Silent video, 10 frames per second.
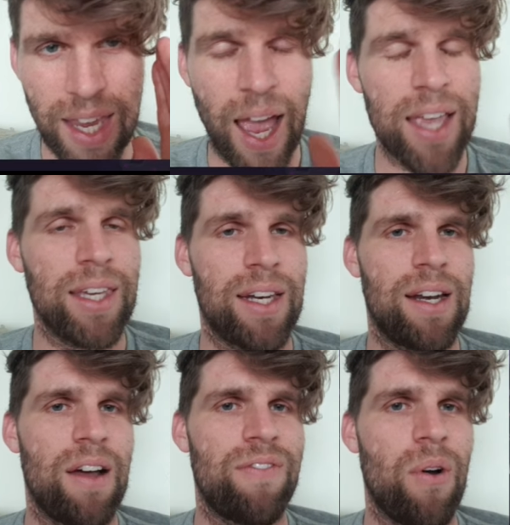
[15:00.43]
can't get
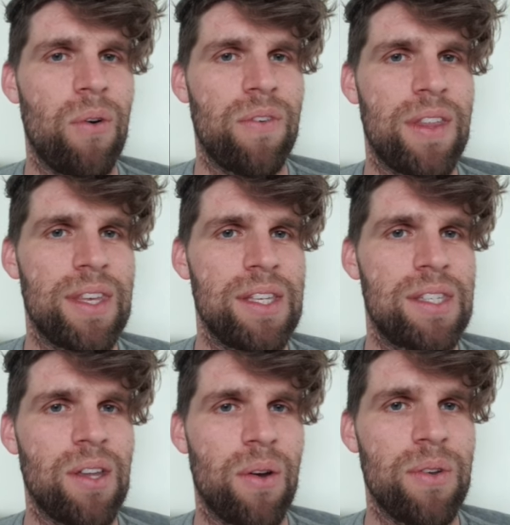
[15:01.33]
enough of these
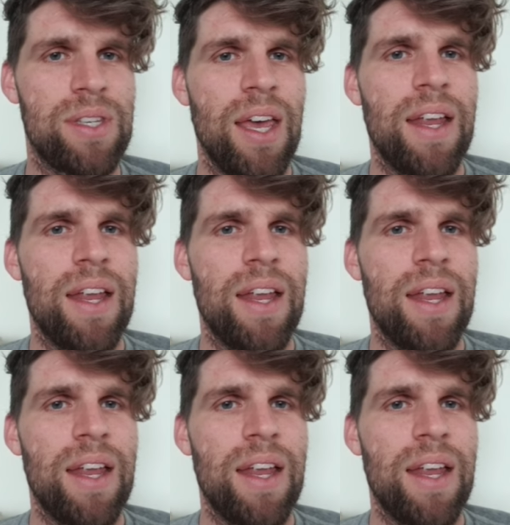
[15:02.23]
stones.